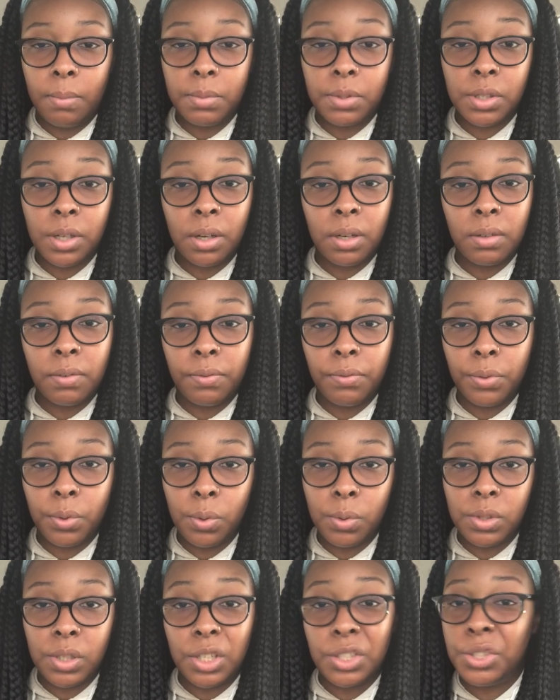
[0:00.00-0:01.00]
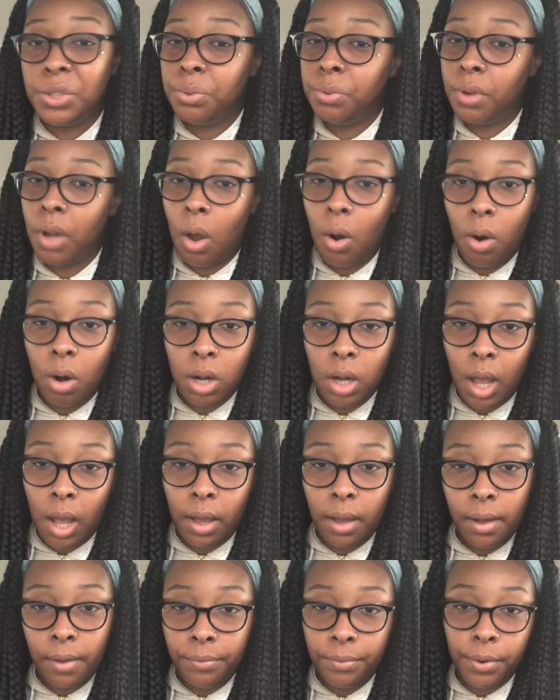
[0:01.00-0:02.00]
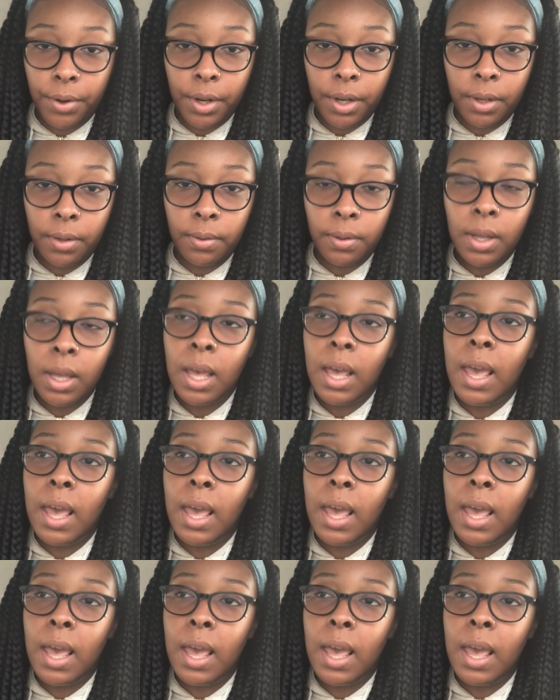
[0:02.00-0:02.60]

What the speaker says: certain foods that you know are not good for you,